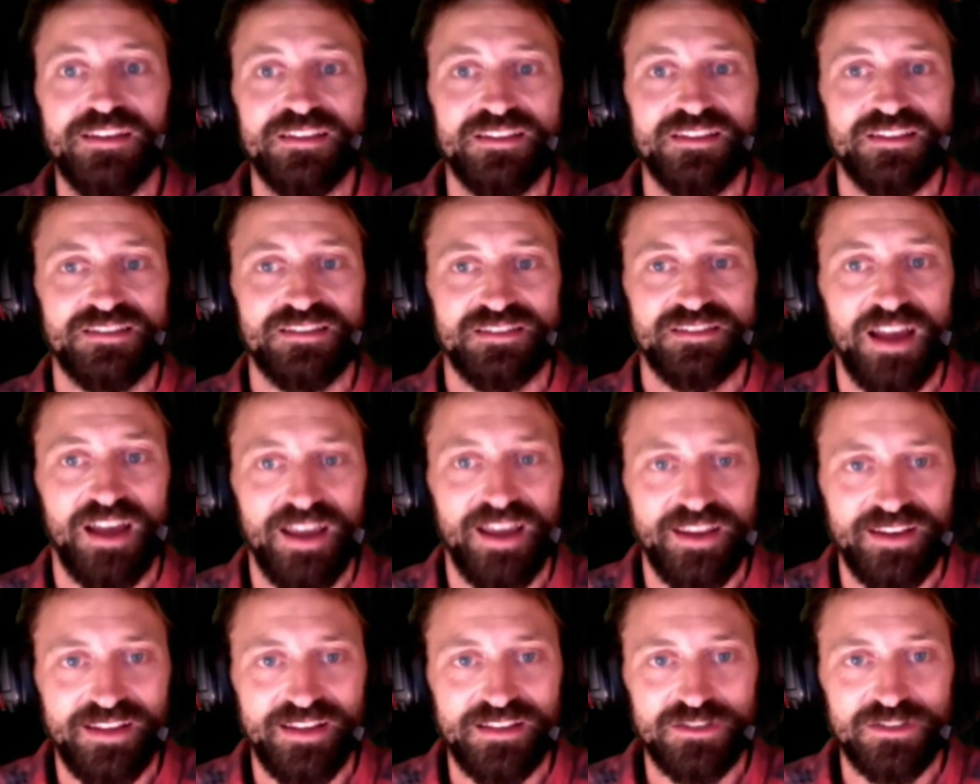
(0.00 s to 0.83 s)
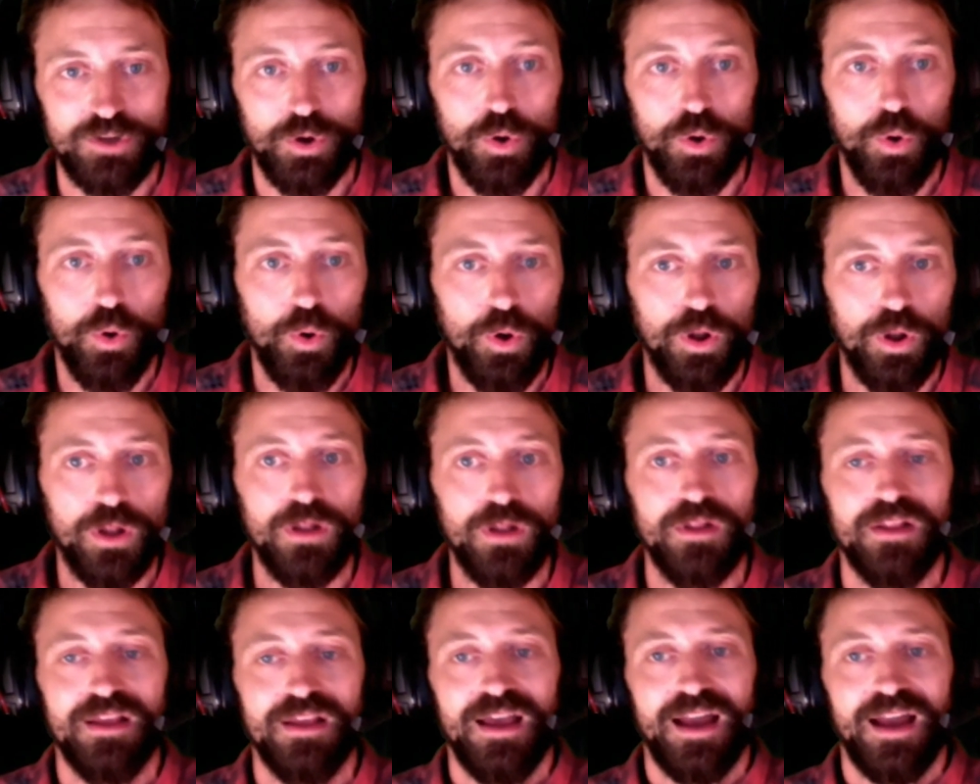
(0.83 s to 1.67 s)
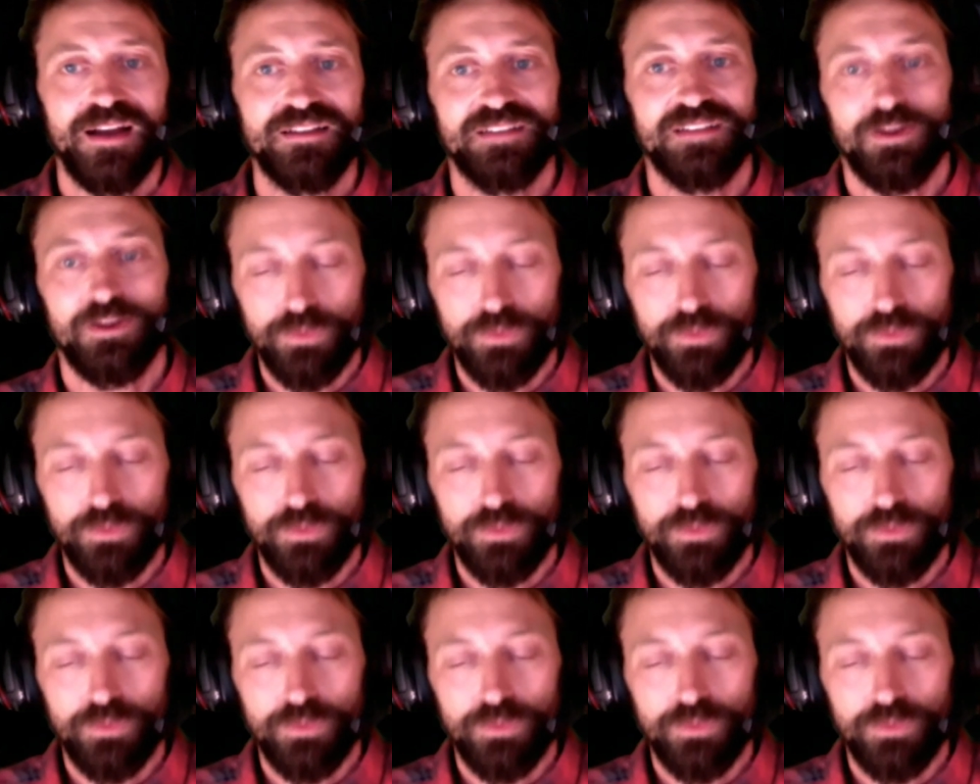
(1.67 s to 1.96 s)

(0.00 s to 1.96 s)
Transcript: into society as a whole and it's like